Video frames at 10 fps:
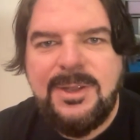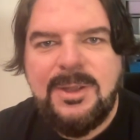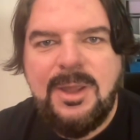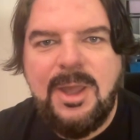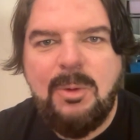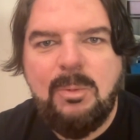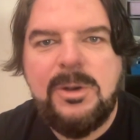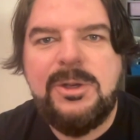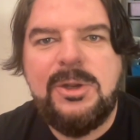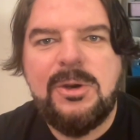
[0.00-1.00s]
What
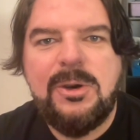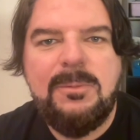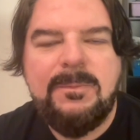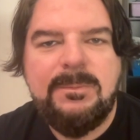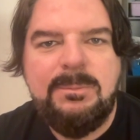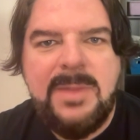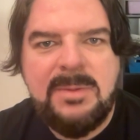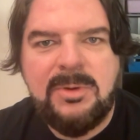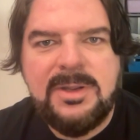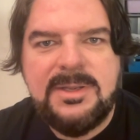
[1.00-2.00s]
are your
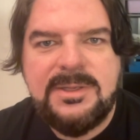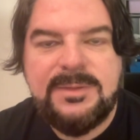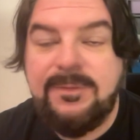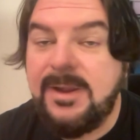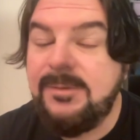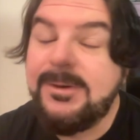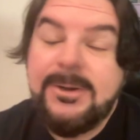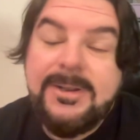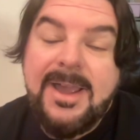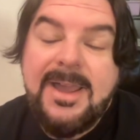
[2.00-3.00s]
memories, favorite or
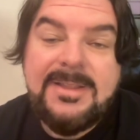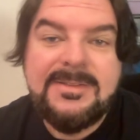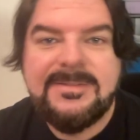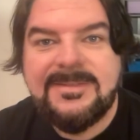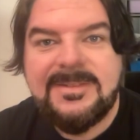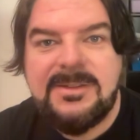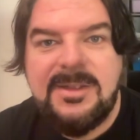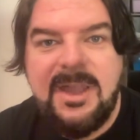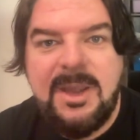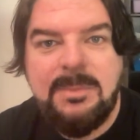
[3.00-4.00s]
not,
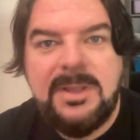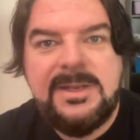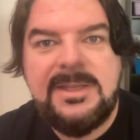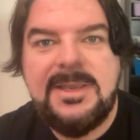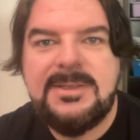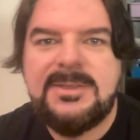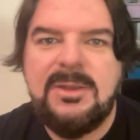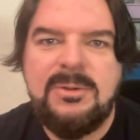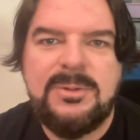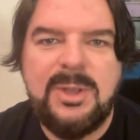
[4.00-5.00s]
playing against
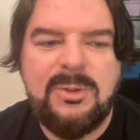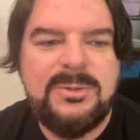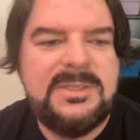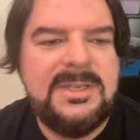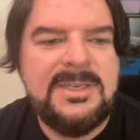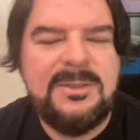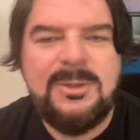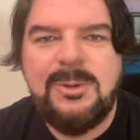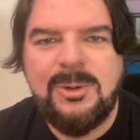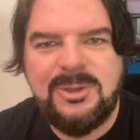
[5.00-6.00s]
those old stinking New
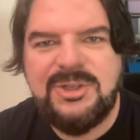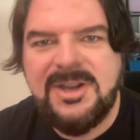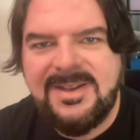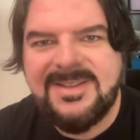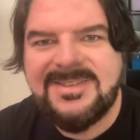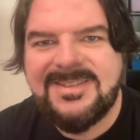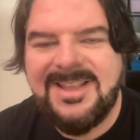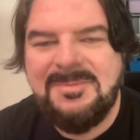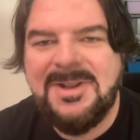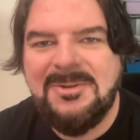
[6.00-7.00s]
York Giants?
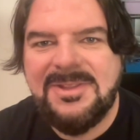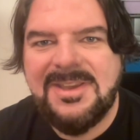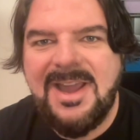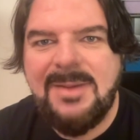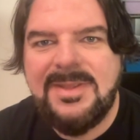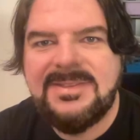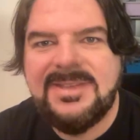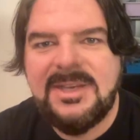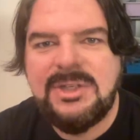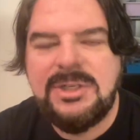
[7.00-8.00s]
Let me know in the comment
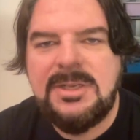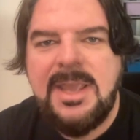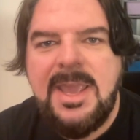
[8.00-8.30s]
section.